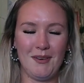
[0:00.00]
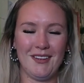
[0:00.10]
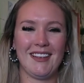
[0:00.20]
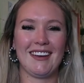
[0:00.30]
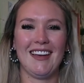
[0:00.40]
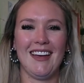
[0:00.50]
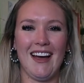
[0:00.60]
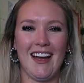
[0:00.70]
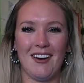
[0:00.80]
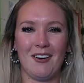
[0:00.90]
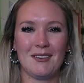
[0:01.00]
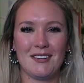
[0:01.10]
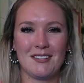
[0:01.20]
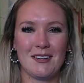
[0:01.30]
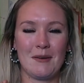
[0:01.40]
Like I
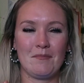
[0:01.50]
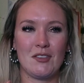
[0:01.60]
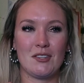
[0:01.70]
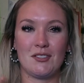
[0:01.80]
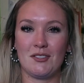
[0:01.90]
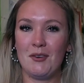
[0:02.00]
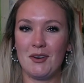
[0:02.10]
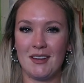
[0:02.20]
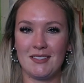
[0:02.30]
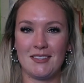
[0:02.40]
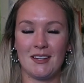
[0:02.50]
always, to the students,